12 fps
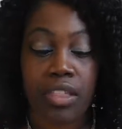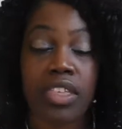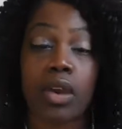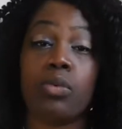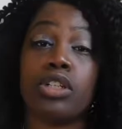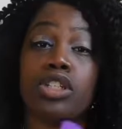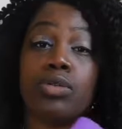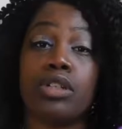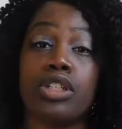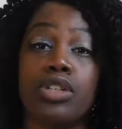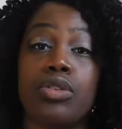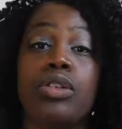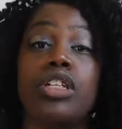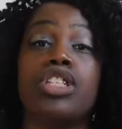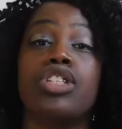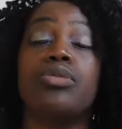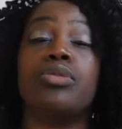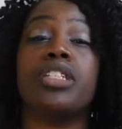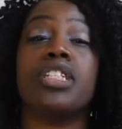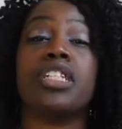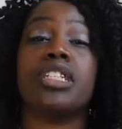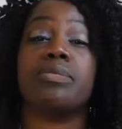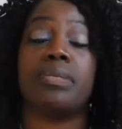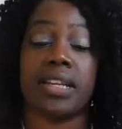Then what you would do is you would
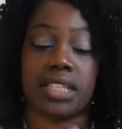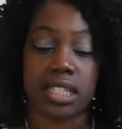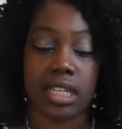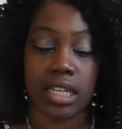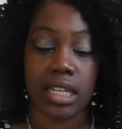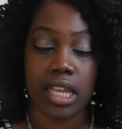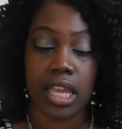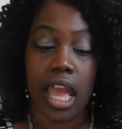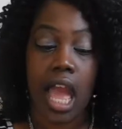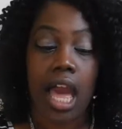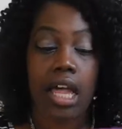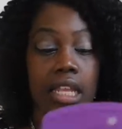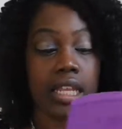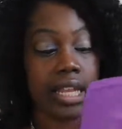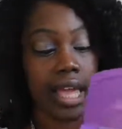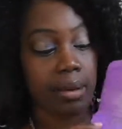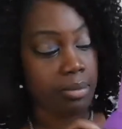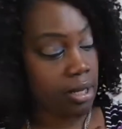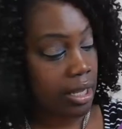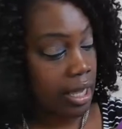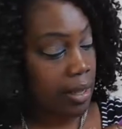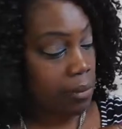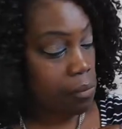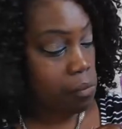just basically label
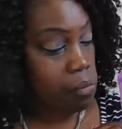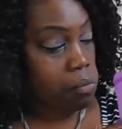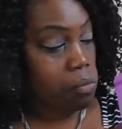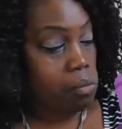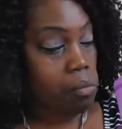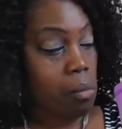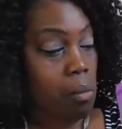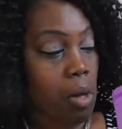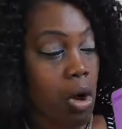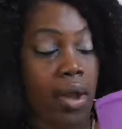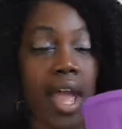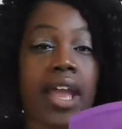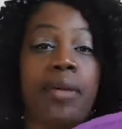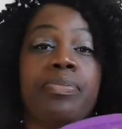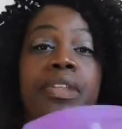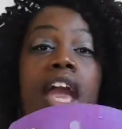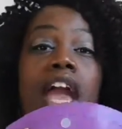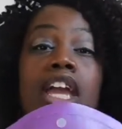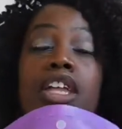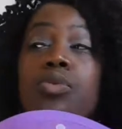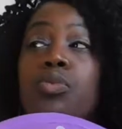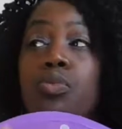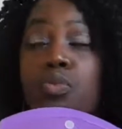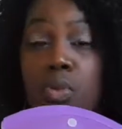it, okay? And
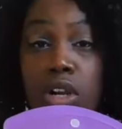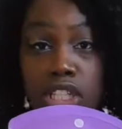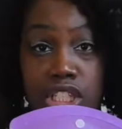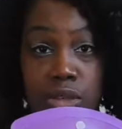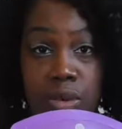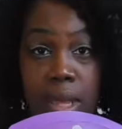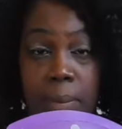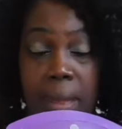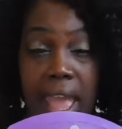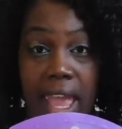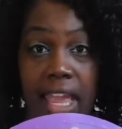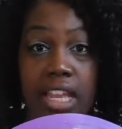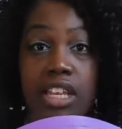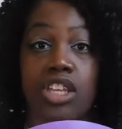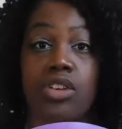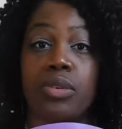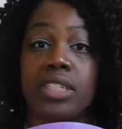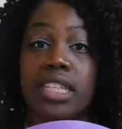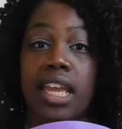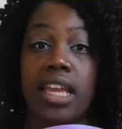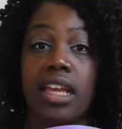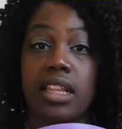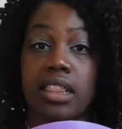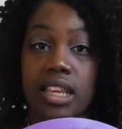once you get paid, you would
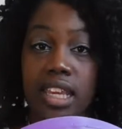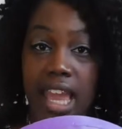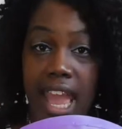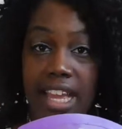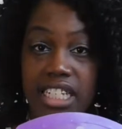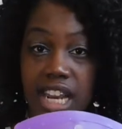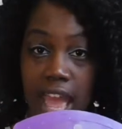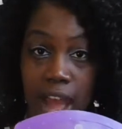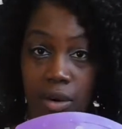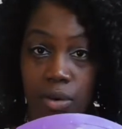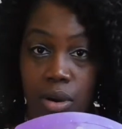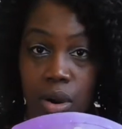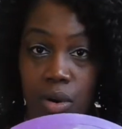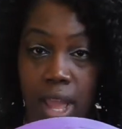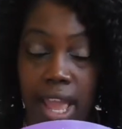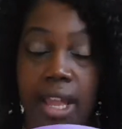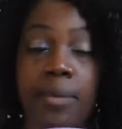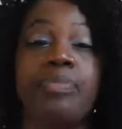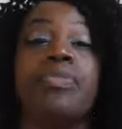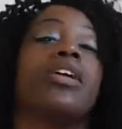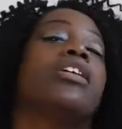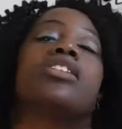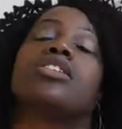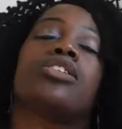take the cash out, okay?
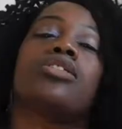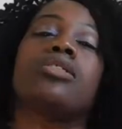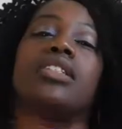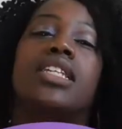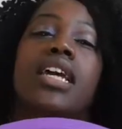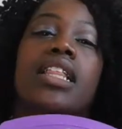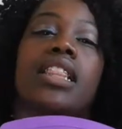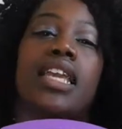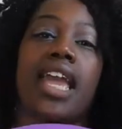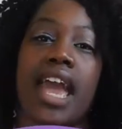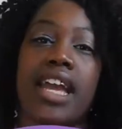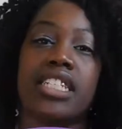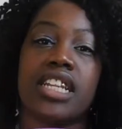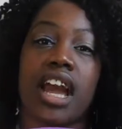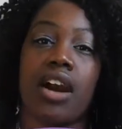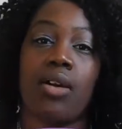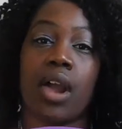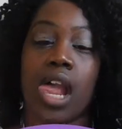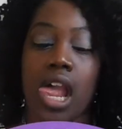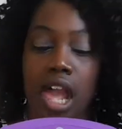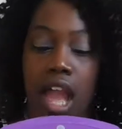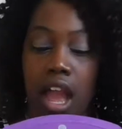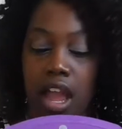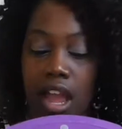So you would take the cash out,
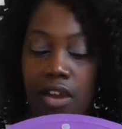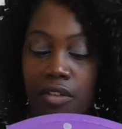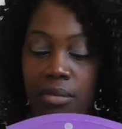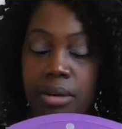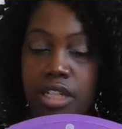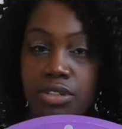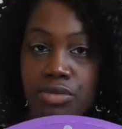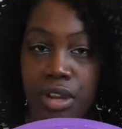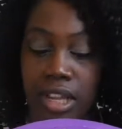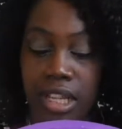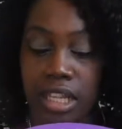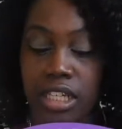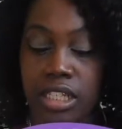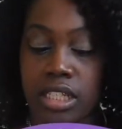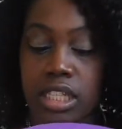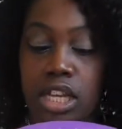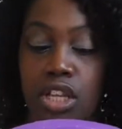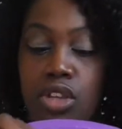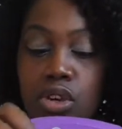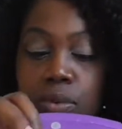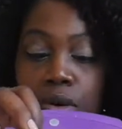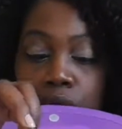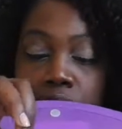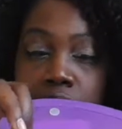and however much rent is, you'll
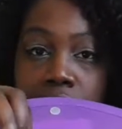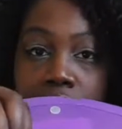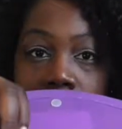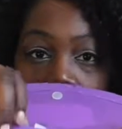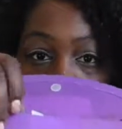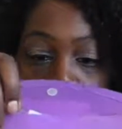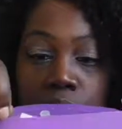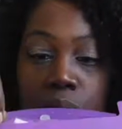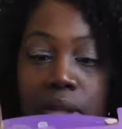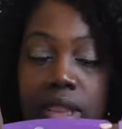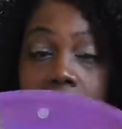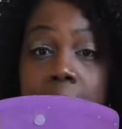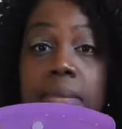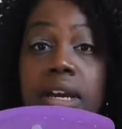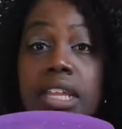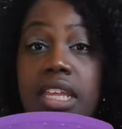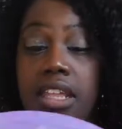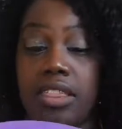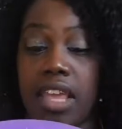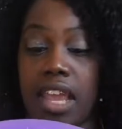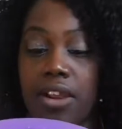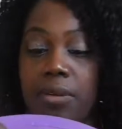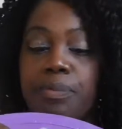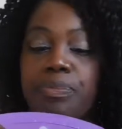put rent right here. You put that money in
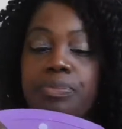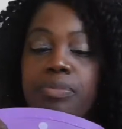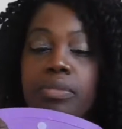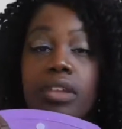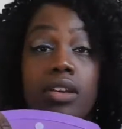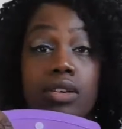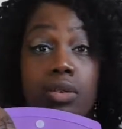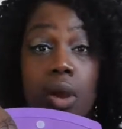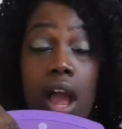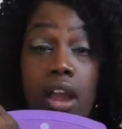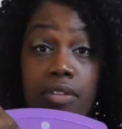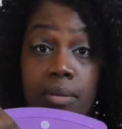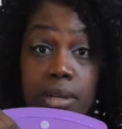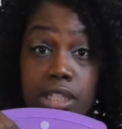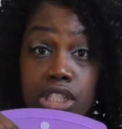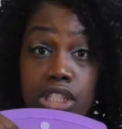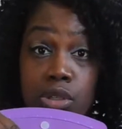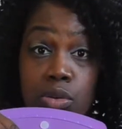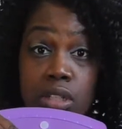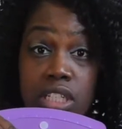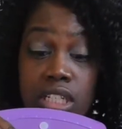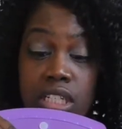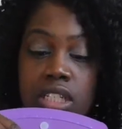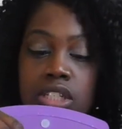there. However much
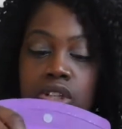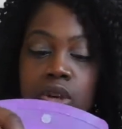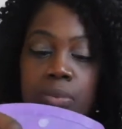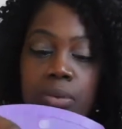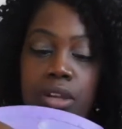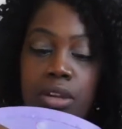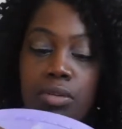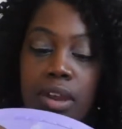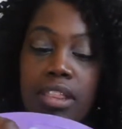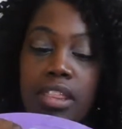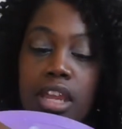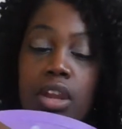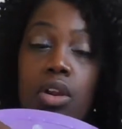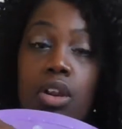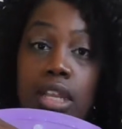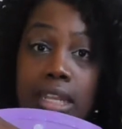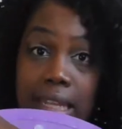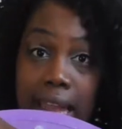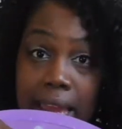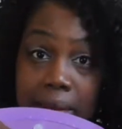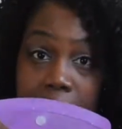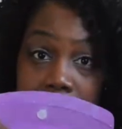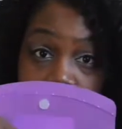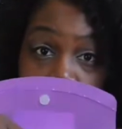sewage is, you'll put it right there.
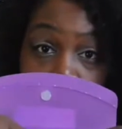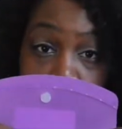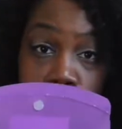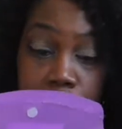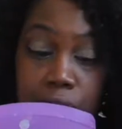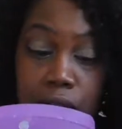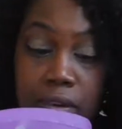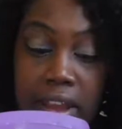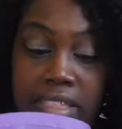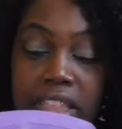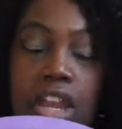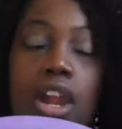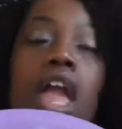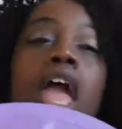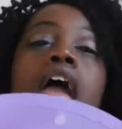Light bill, you'll put it right there.